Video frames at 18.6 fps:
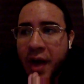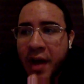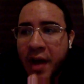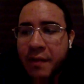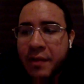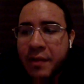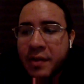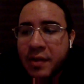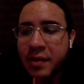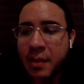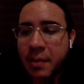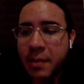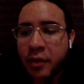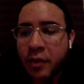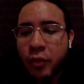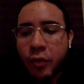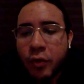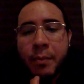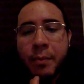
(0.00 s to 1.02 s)
having something
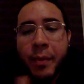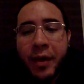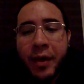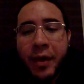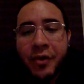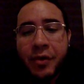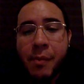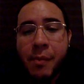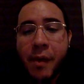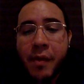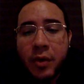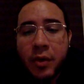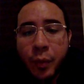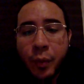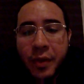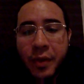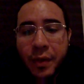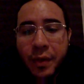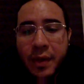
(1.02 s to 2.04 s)
to compare your model
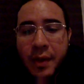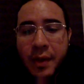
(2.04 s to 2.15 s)
with,